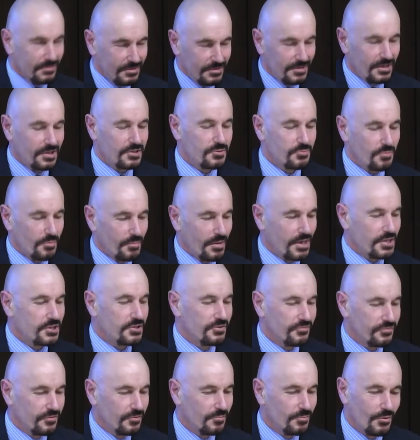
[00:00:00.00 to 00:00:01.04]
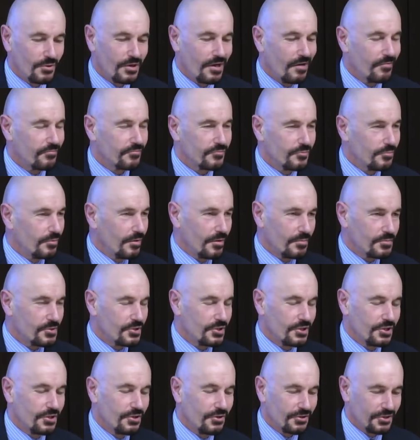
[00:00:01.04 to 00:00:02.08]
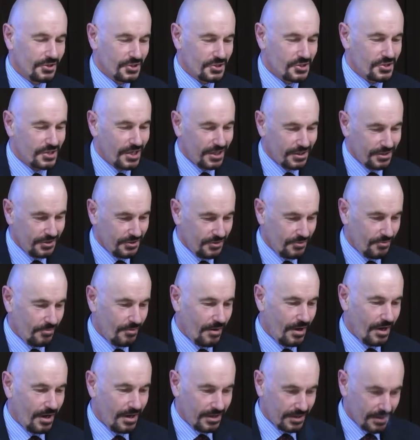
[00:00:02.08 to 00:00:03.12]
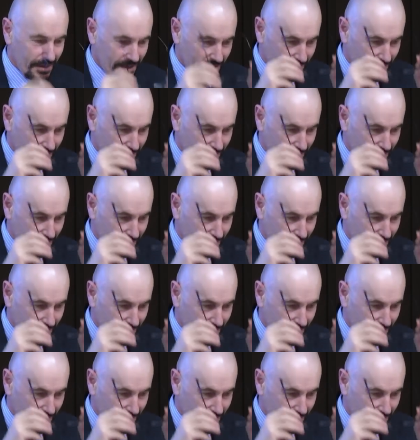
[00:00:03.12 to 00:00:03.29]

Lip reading: that's what makes you feel more comfortable, I'm certainly not going to stand in your way